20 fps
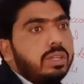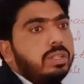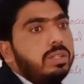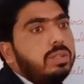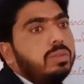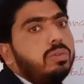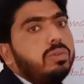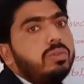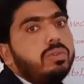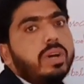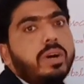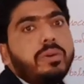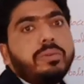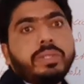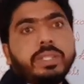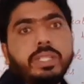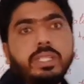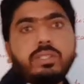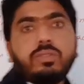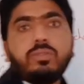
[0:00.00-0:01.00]
You
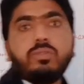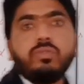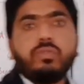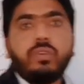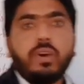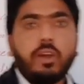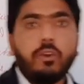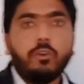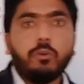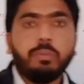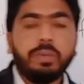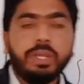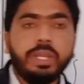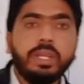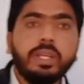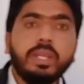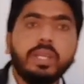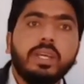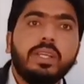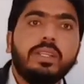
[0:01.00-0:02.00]
don't need to follow
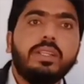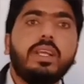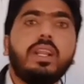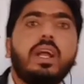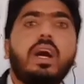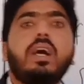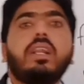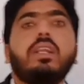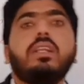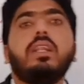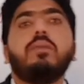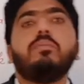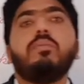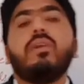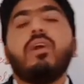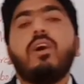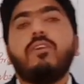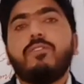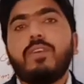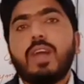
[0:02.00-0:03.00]
me. There are a
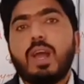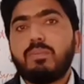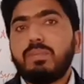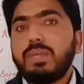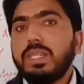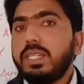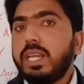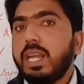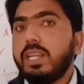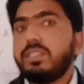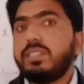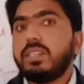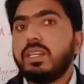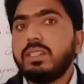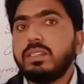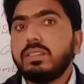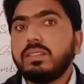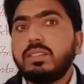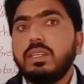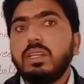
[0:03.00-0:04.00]
number of
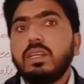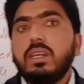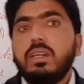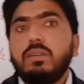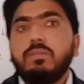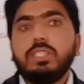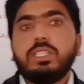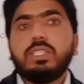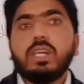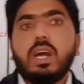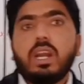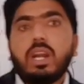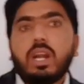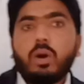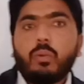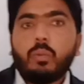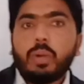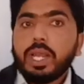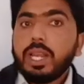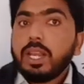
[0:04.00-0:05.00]
applications which are
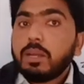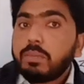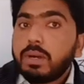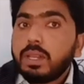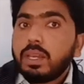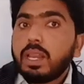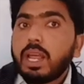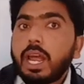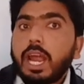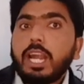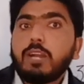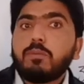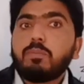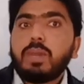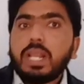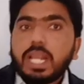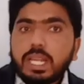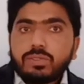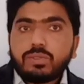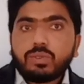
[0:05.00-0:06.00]
available
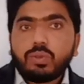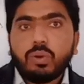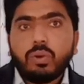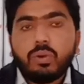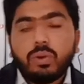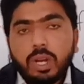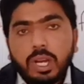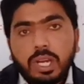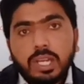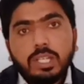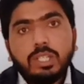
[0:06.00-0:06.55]
at Play Store.